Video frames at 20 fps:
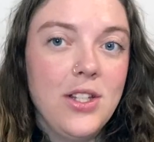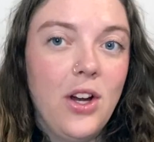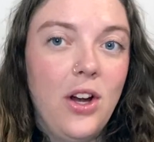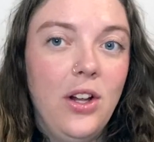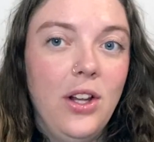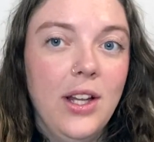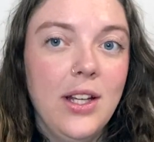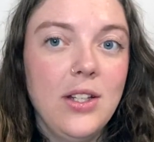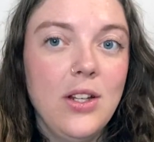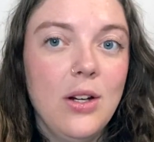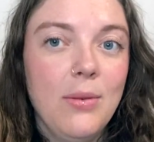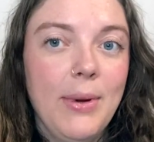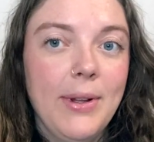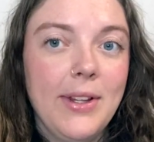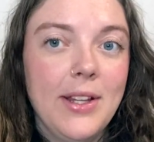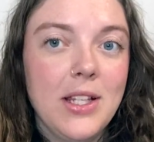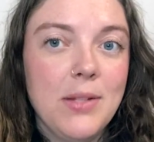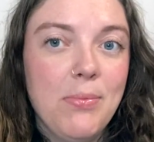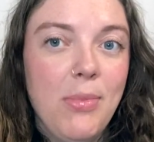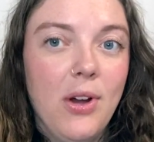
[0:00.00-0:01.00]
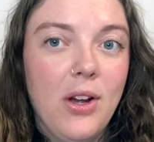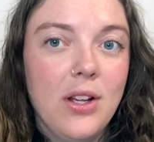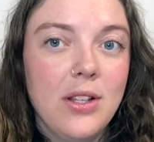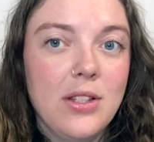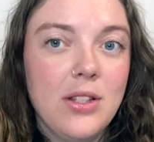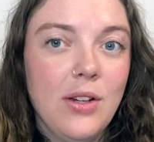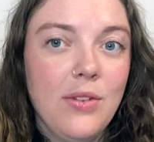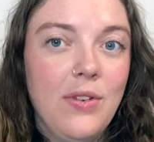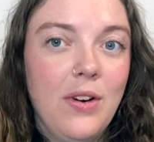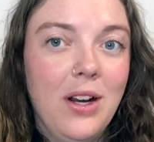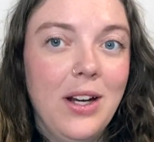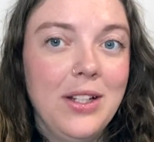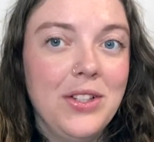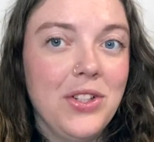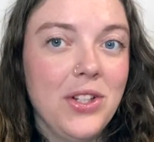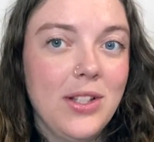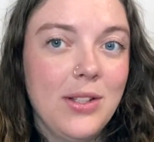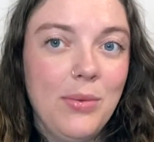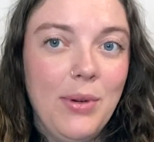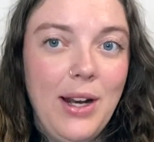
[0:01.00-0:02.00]
all I know about this book so far is
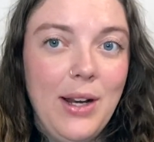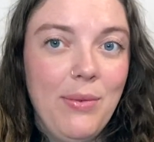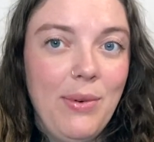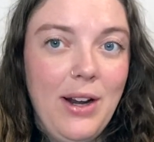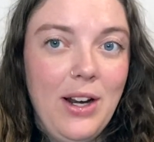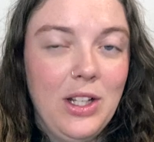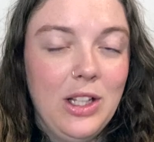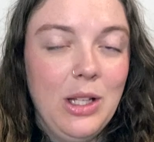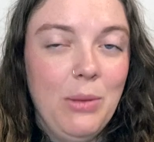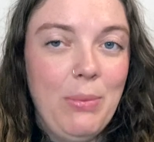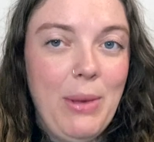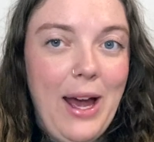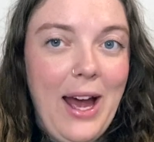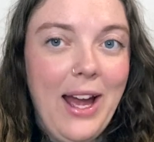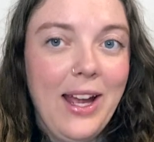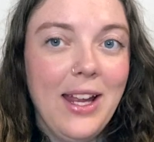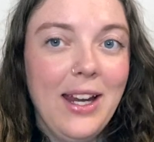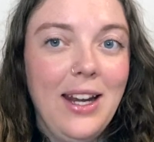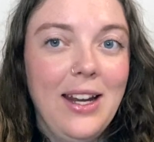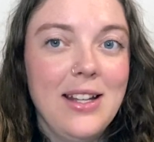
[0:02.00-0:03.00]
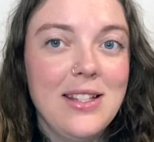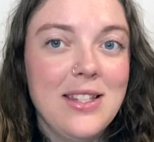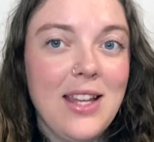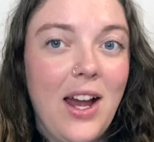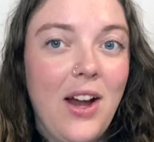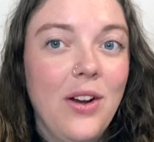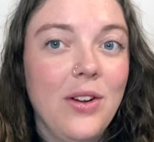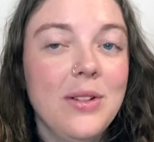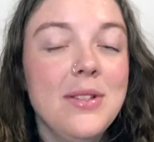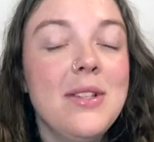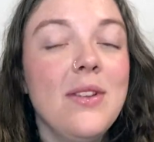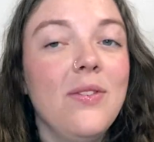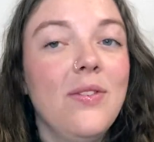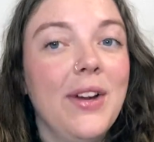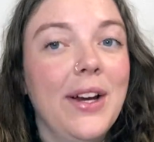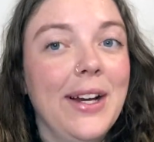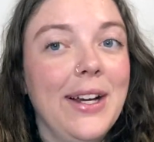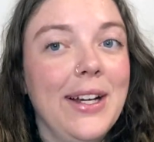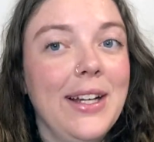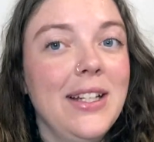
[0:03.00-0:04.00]
just what I read on the back, and it sounds
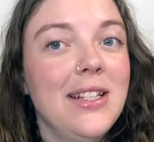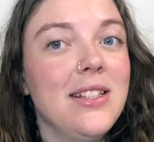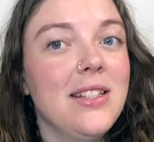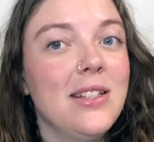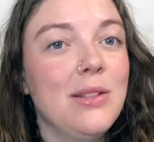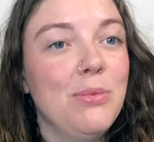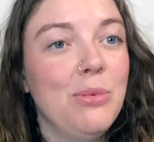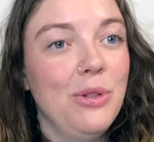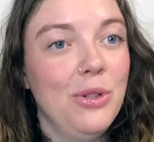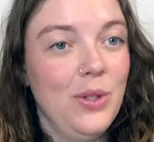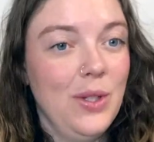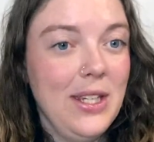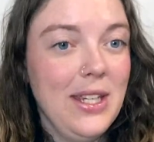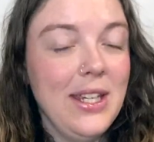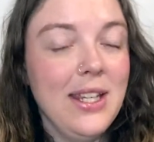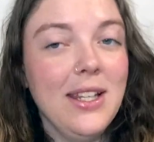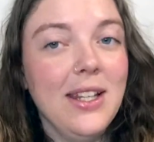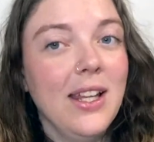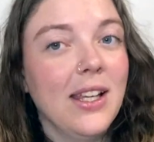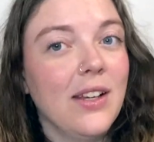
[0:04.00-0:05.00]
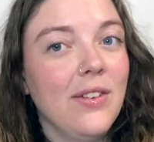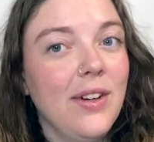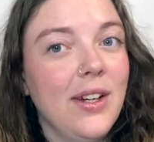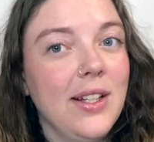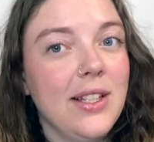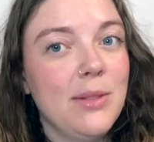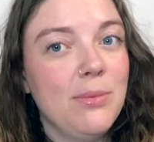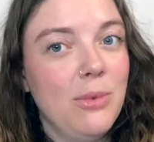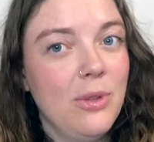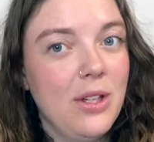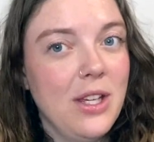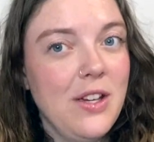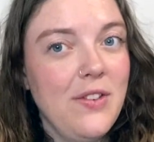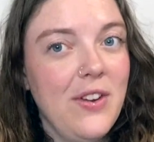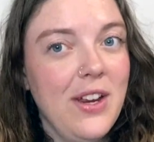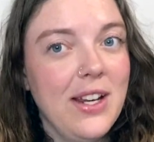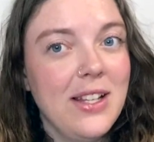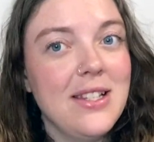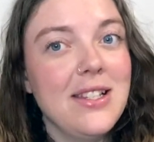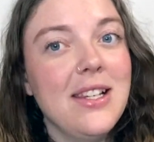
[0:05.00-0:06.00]
very spooky, like a very spooky
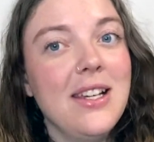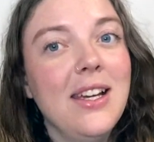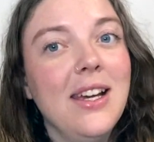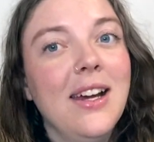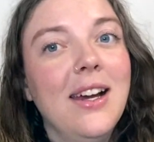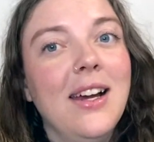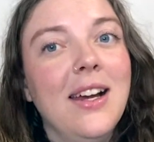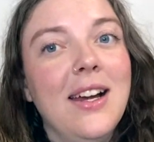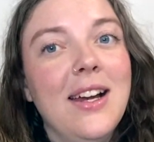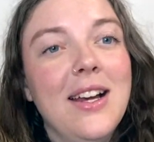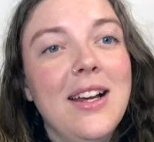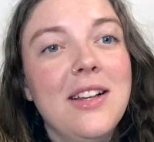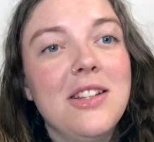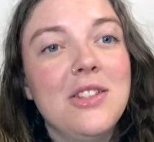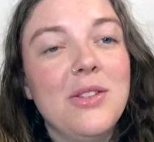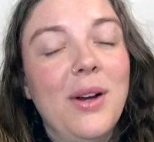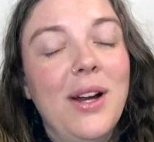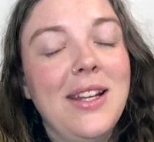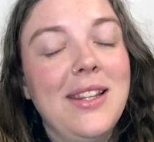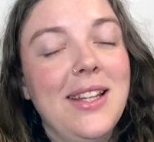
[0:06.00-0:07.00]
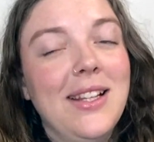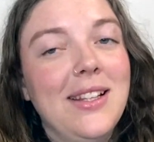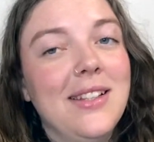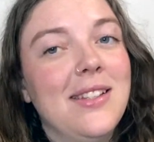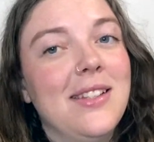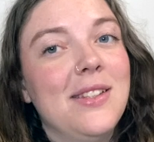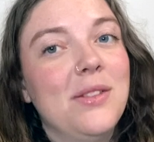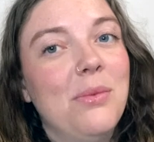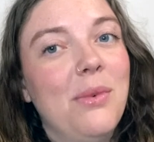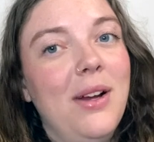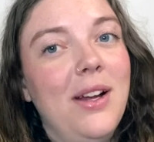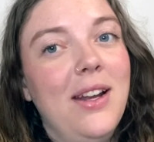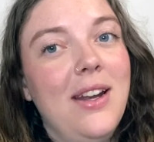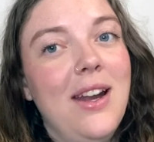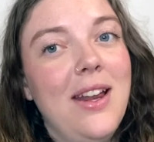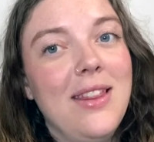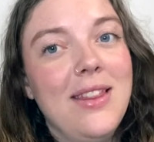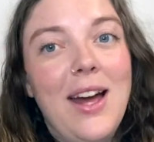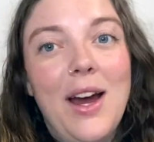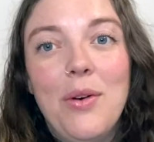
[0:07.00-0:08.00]
fantasy. So I think this is one
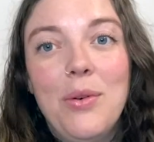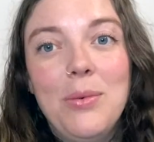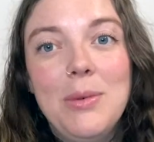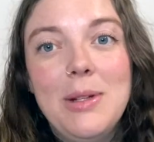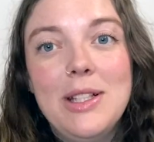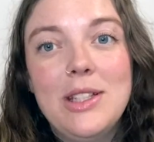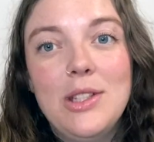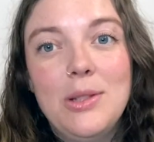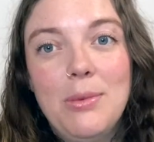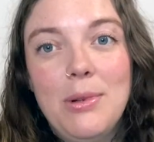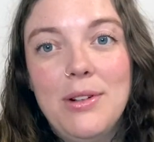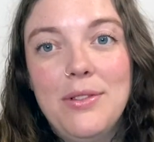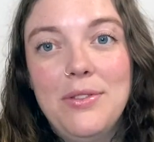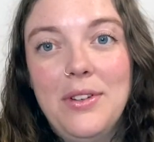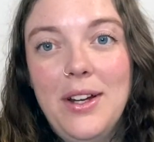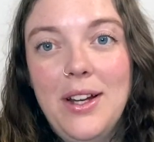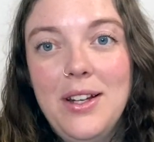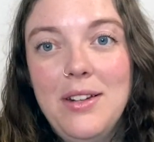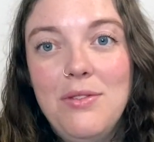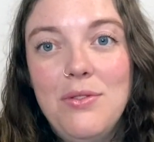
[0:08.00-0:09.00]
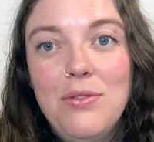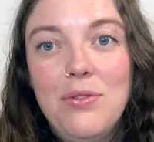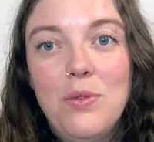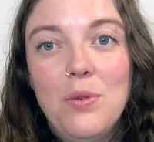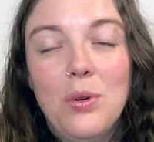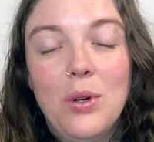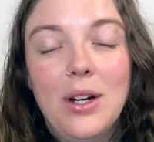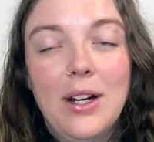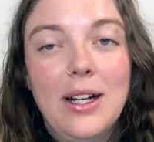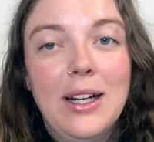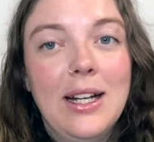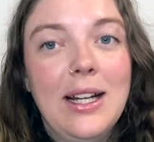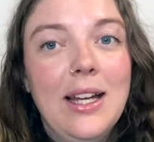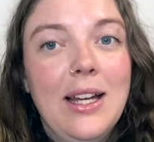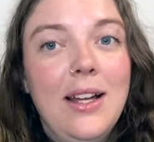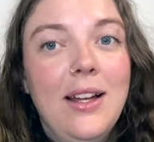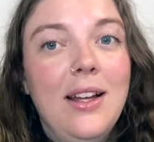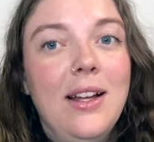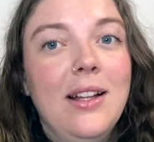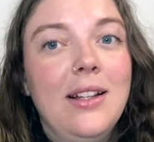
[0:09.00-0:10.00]
that will be super fun for
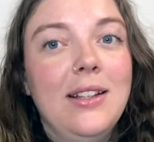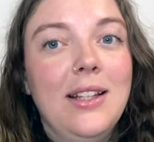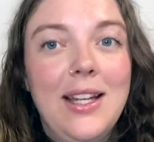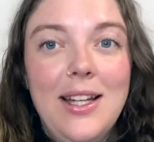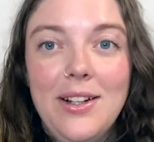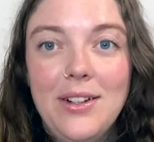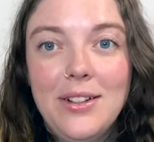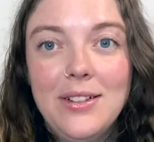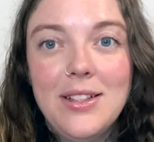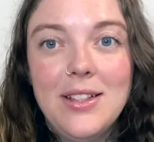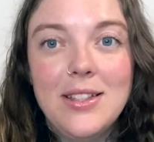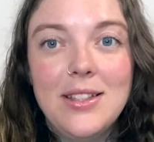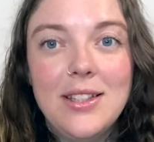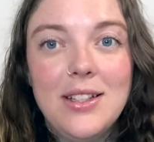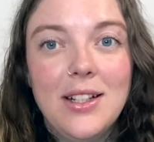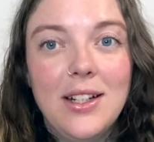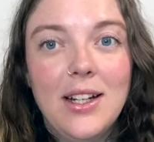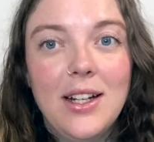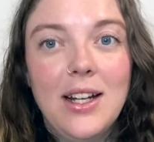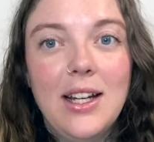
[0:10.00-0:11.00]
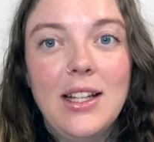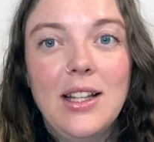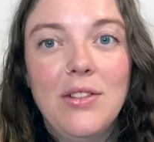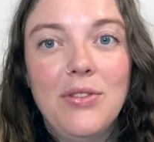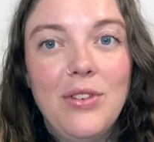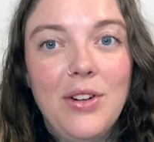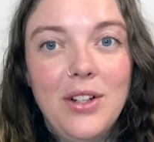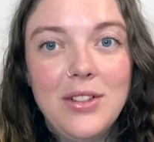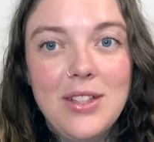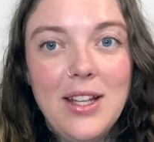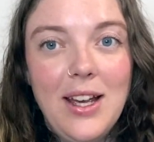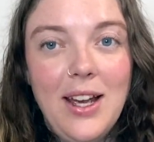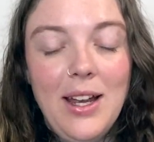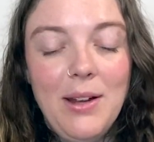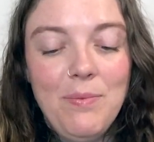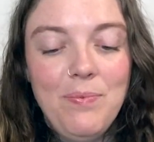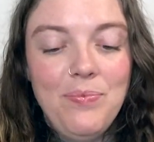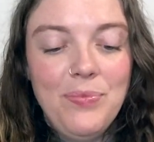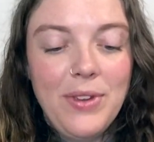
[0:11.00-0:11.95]
later this year in the fall time.